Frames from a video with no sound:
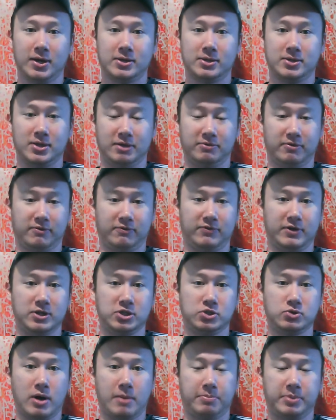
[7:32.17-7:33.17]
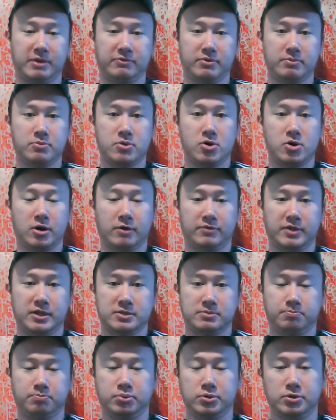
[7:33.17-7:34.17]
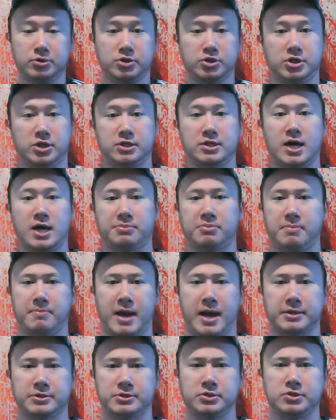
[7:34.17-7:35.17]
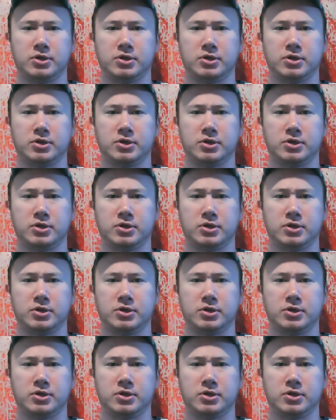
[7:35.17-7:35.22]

to even feed you up even more of these bullshit dogma mass.